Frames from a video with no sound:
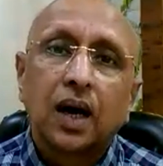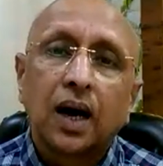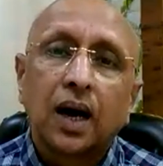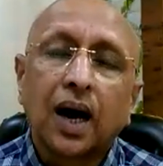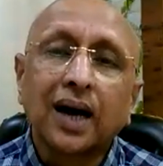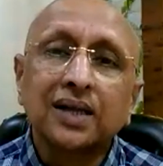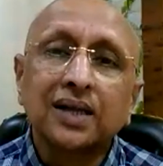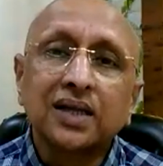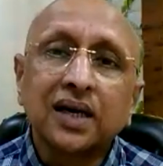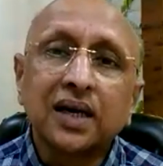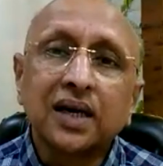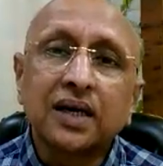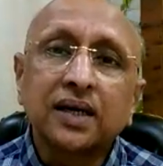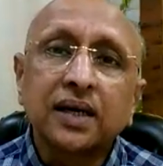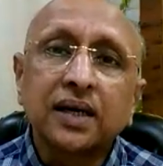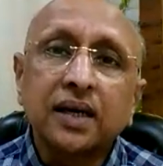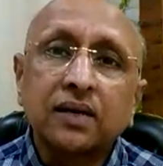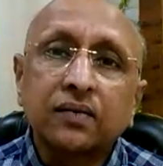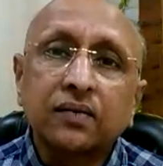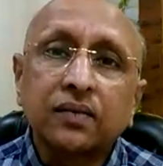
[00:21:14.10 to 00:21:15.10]
Either
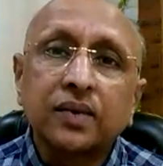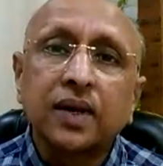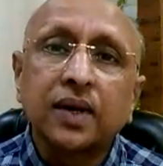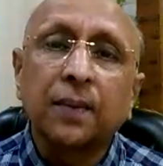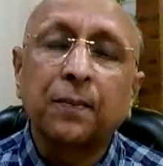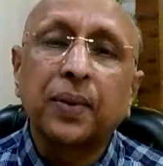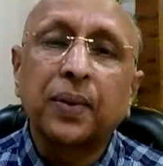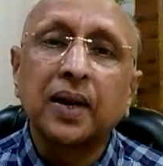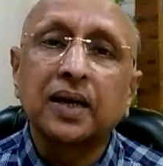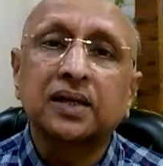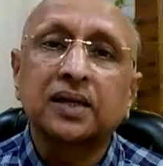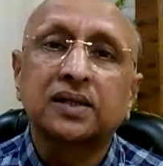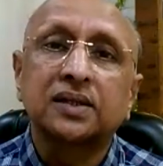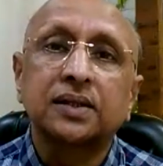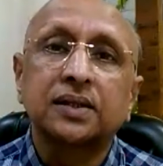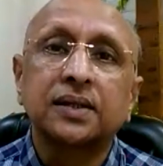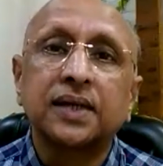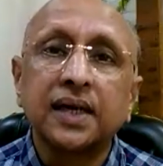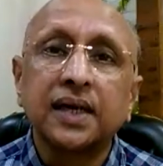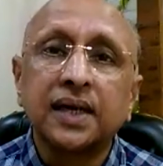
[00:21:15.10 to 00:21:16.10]
it reflects
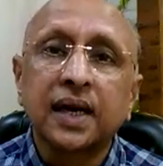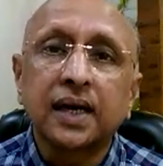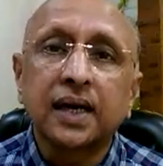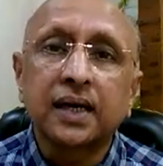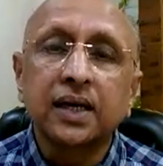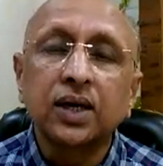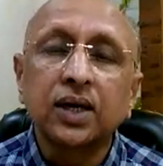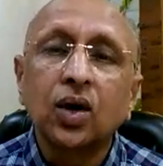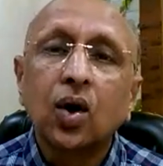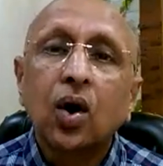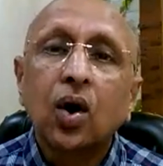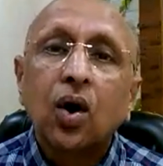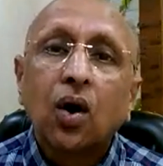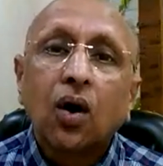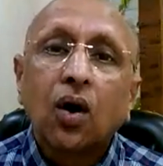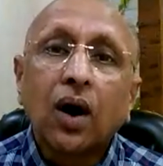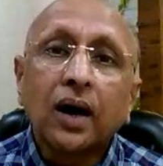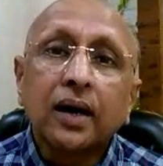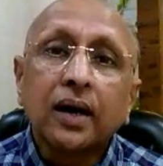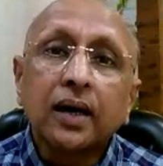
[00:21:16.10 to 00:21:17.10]
directly
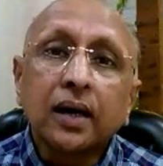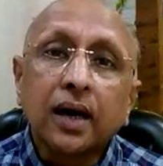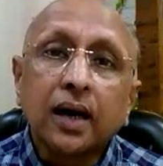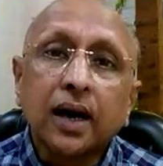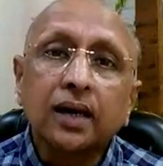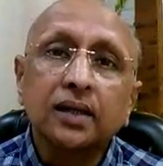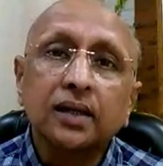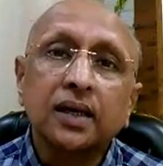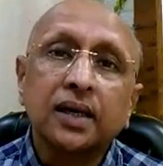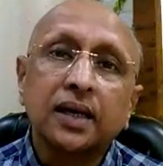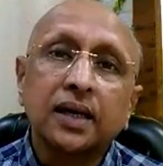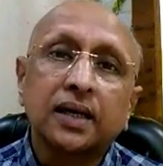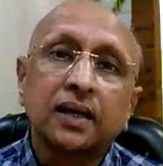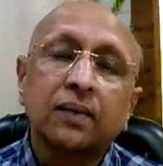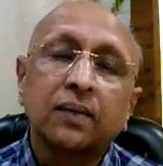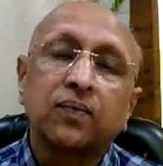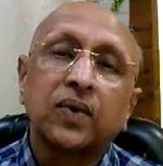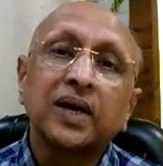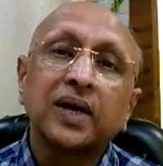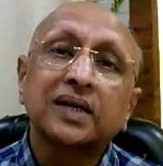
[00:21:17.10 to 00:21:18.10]
or either it
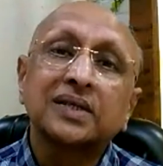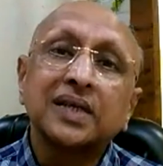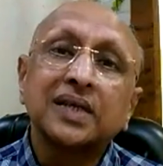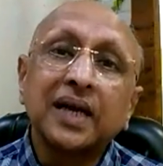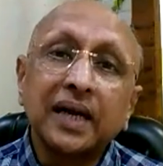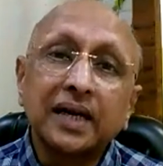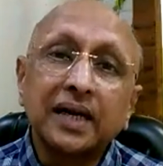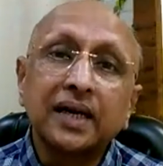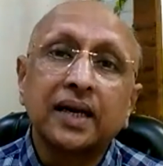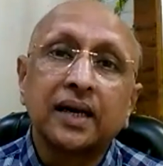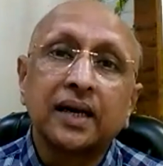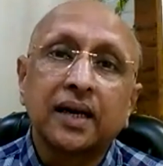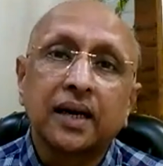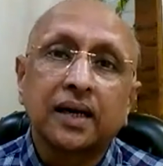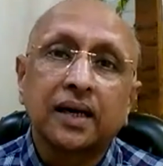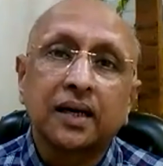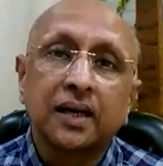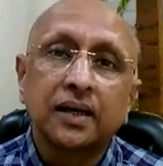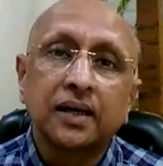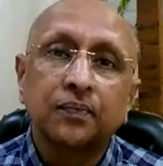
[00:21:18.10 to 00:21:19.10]
reflects
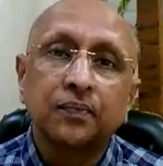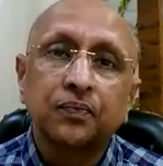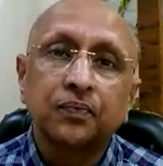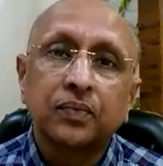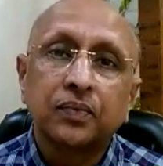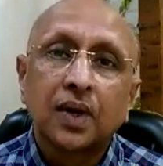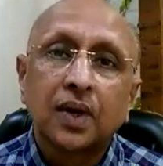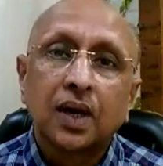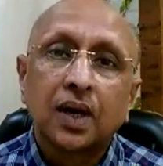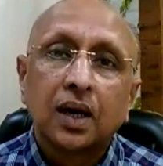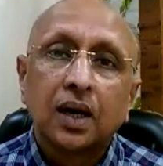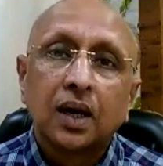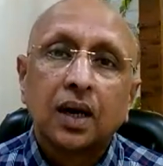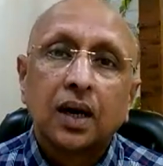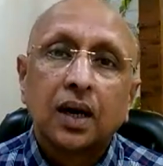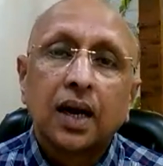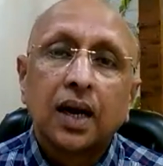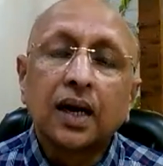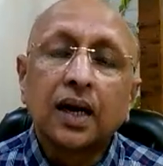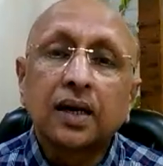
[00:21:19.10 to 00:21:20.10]
indirectly.
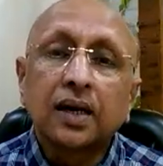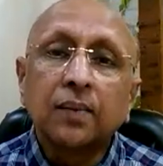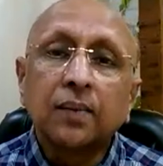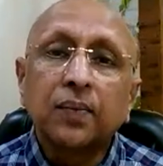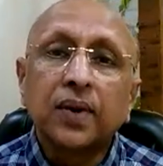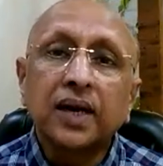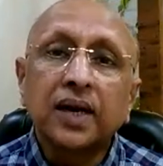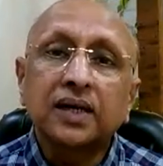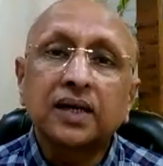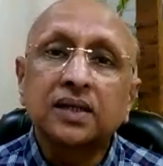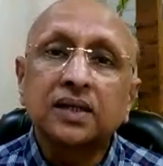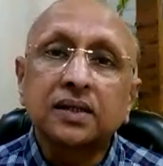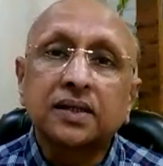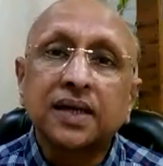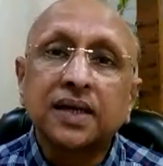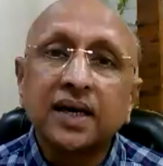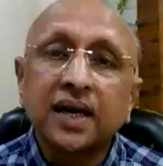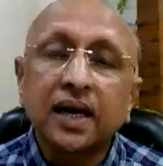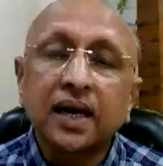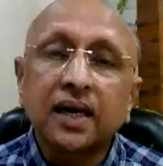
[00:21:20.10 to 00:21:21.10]
It reflects
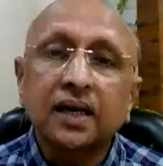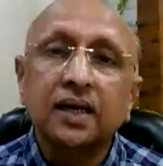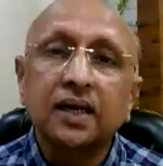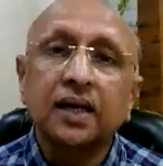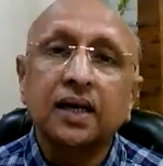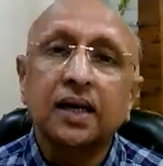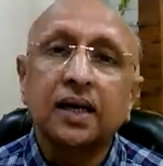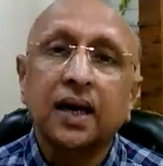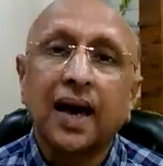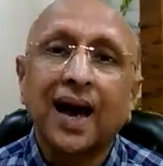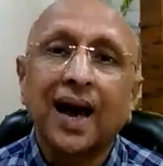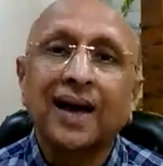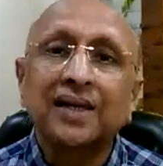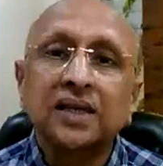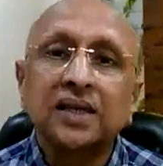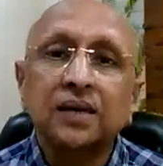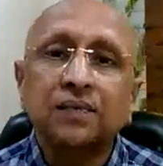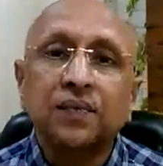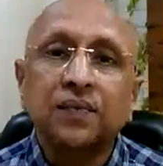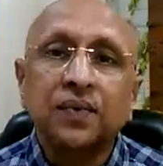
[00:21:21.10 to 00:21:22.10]
directly as
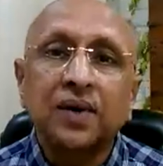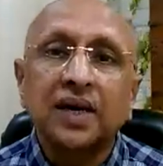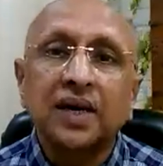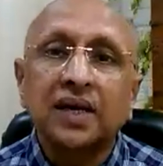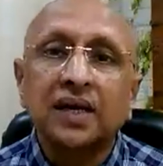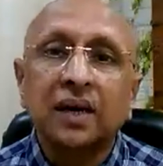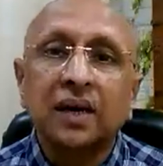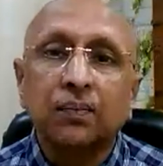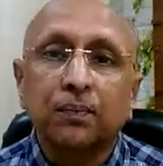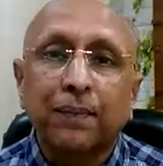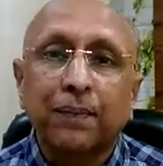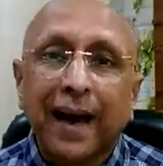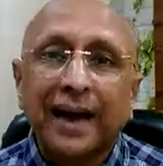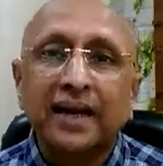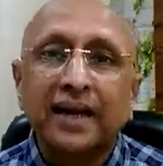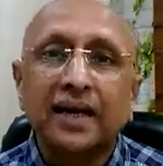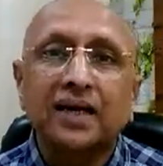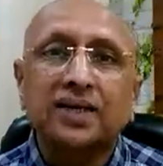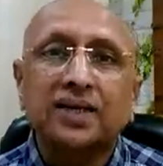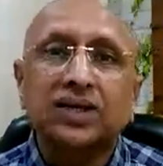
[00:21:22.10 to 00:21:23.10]
if in a
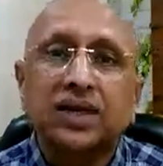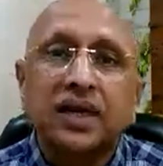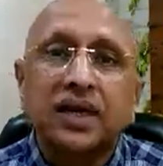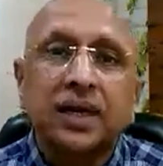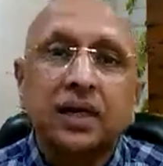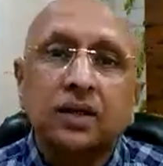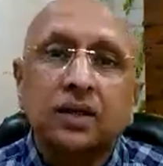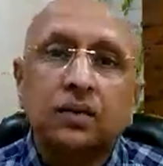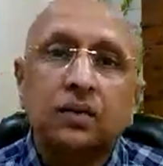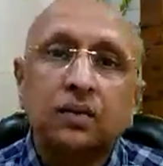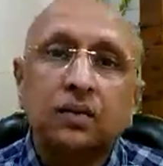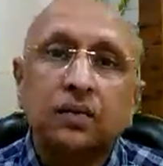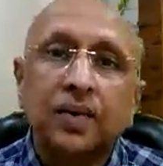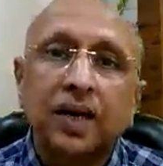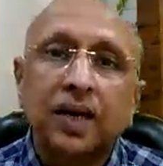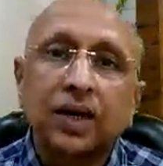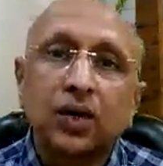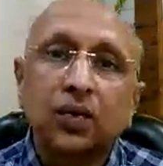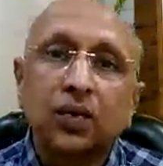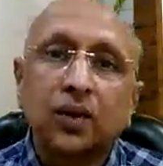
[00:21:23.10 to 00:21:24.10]
panic state
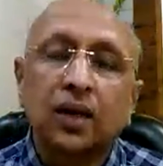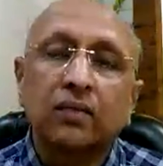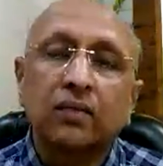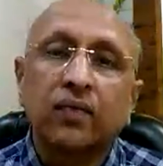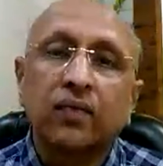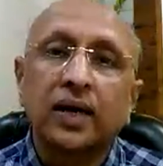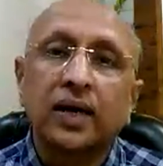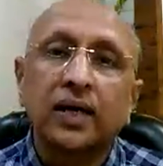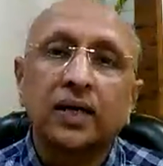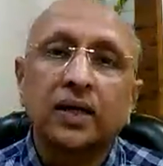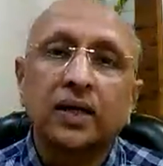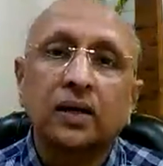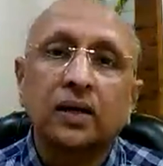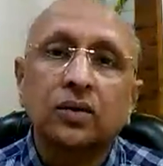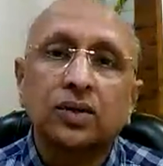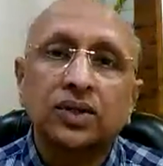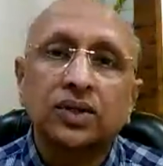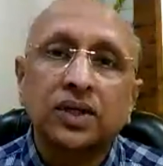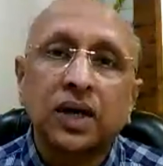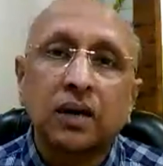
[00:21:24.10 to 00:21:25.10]
where you can find it out,
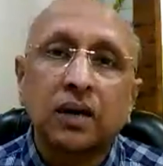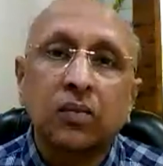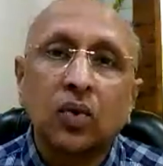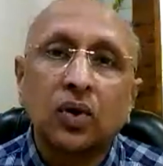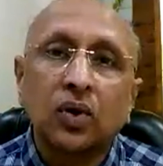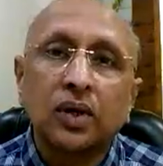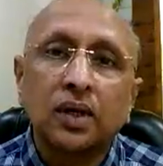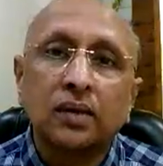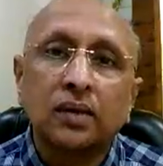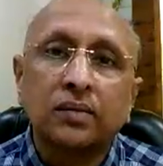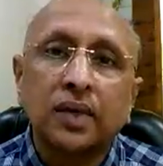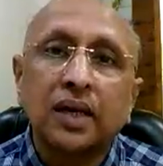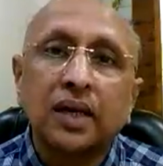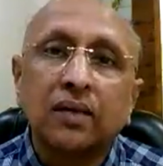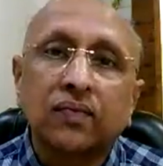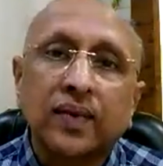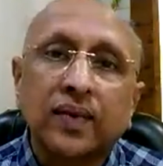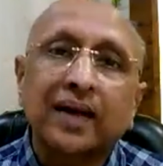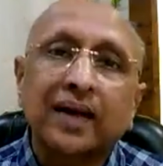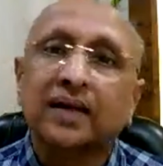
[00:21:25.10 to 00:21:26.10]
stramonium, in a
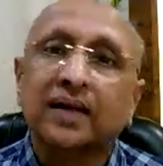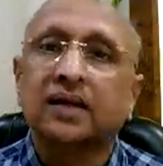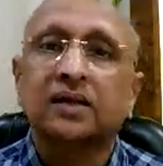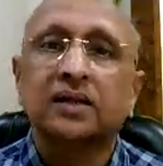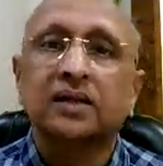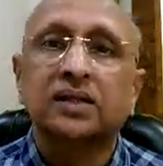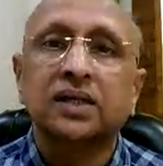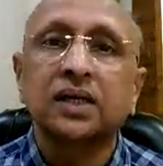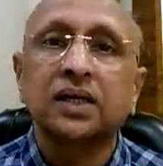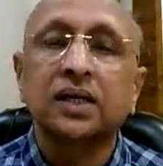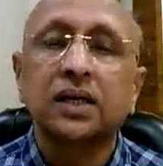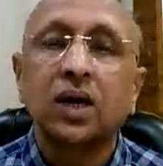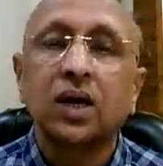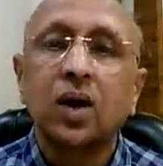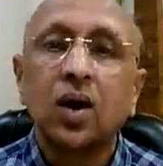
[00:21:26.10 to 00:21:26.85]
frightened state,